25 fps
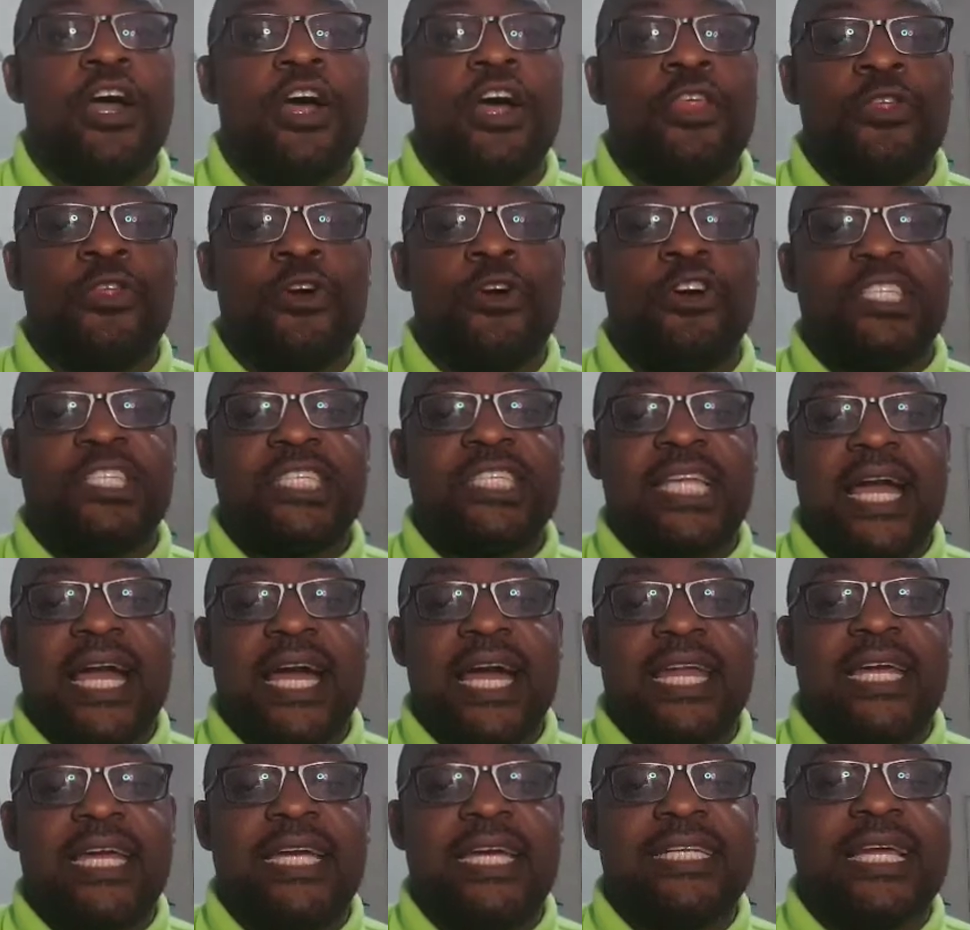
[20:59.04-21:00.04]
Those
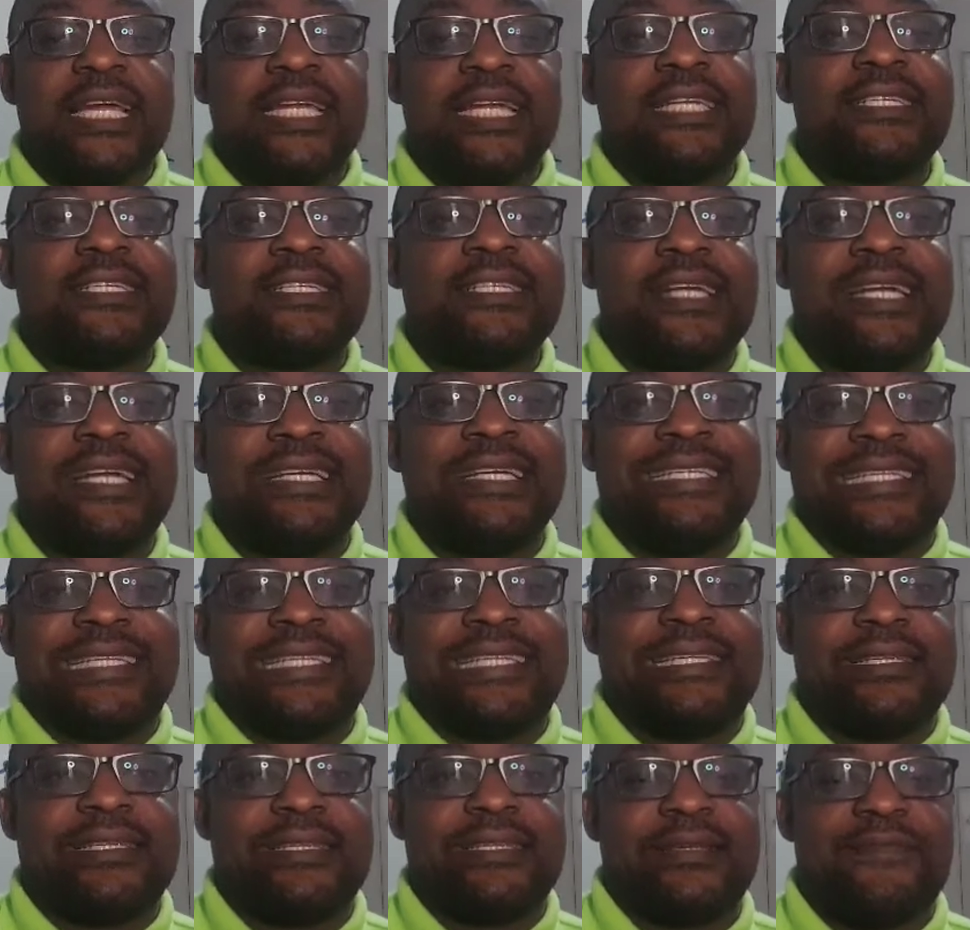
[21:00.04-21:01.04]
character
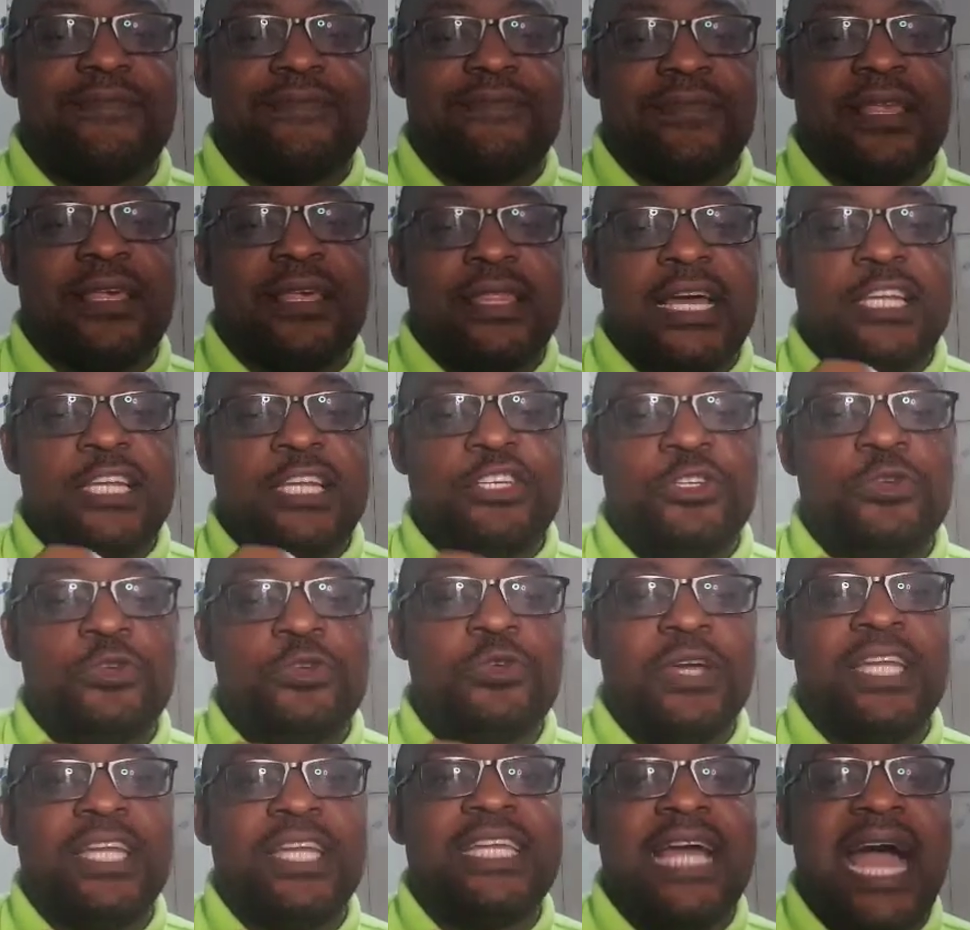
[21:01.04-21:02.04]
traits that
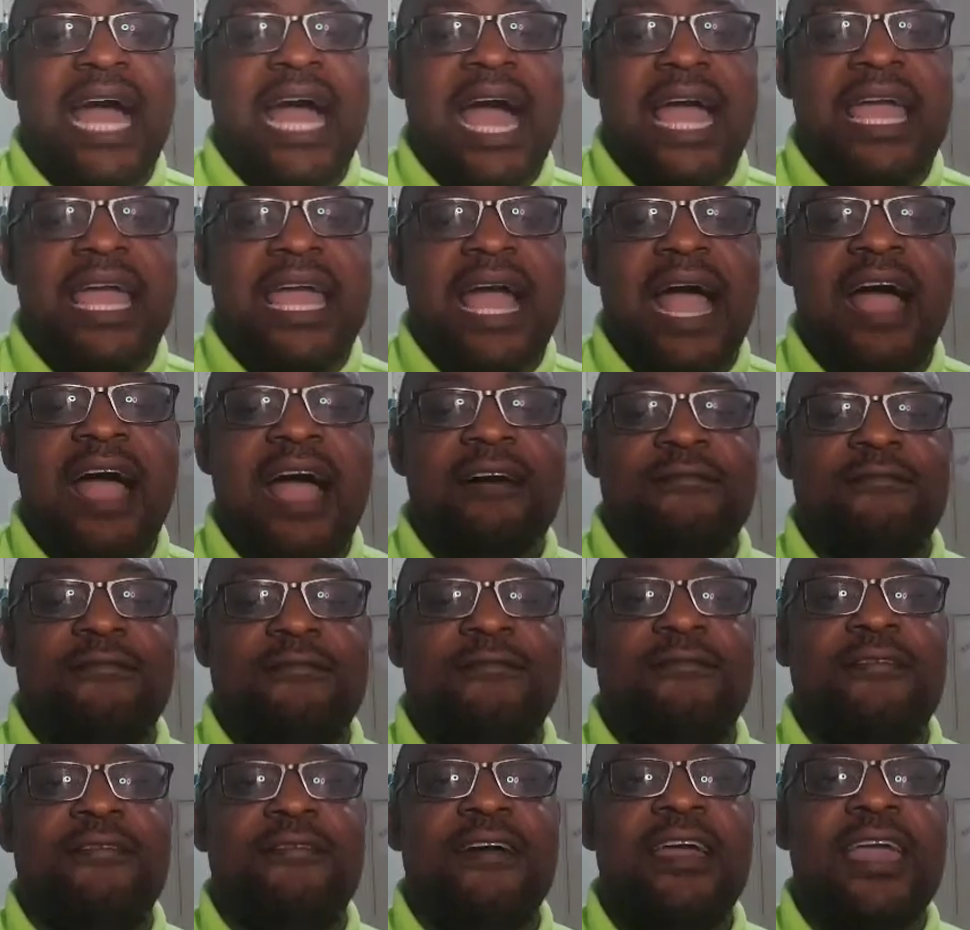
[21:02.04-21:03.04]
you and I
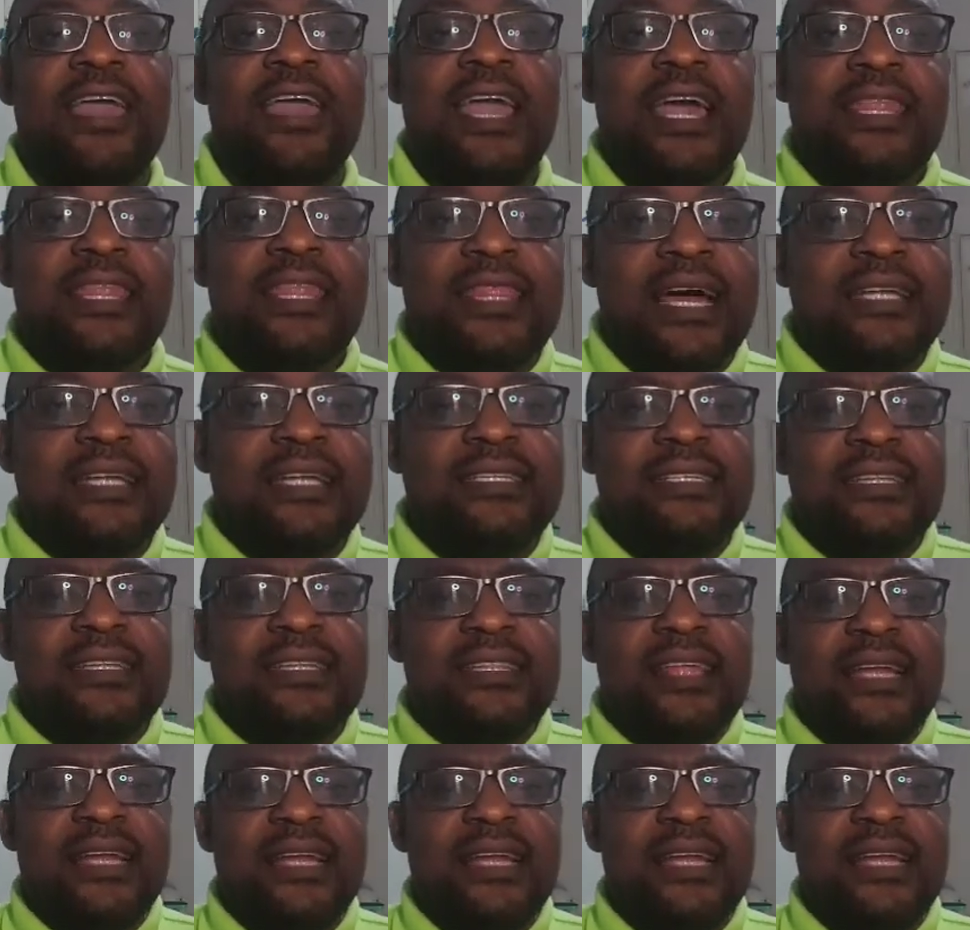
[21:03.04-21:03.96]
have that